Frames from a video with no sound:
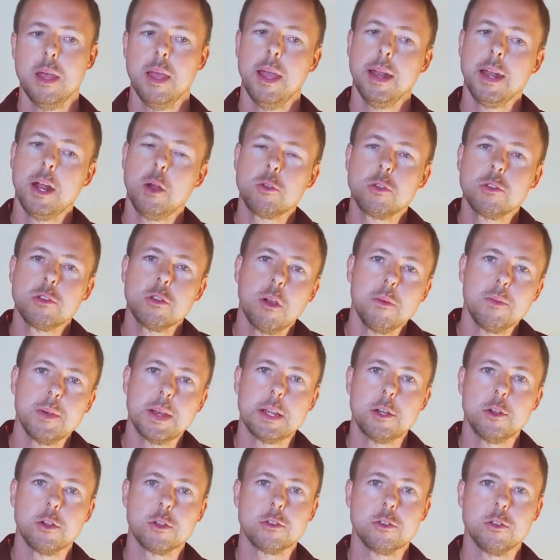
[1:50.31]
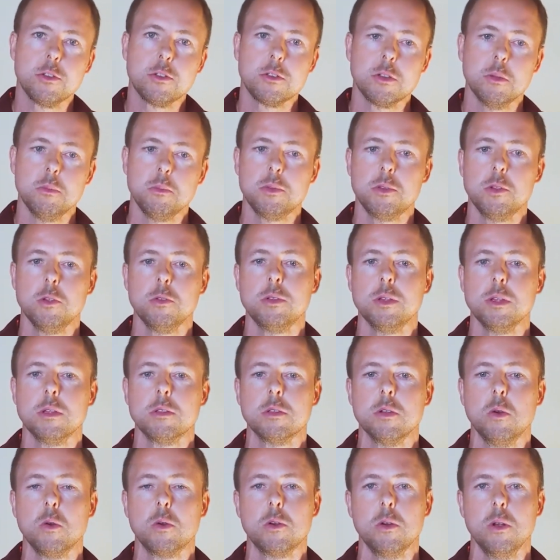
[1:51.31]
and how to solve linear systems using
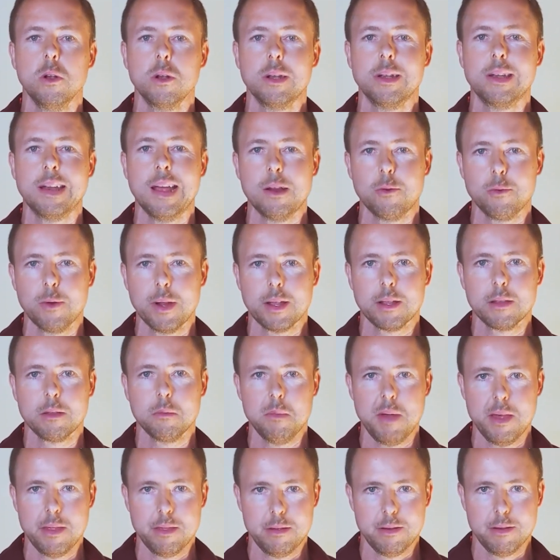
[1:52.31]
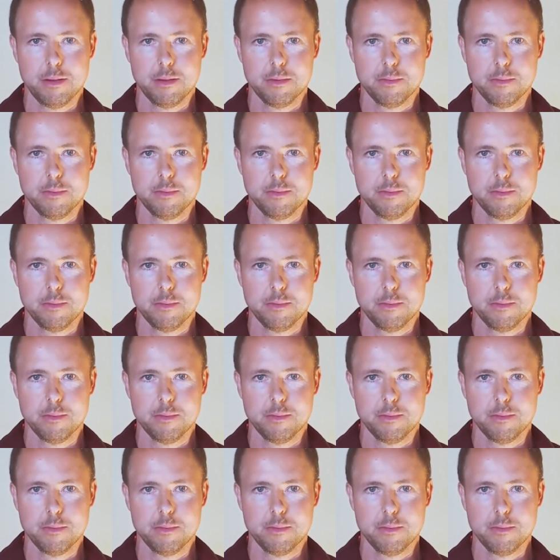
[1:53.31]
so-called direct methods.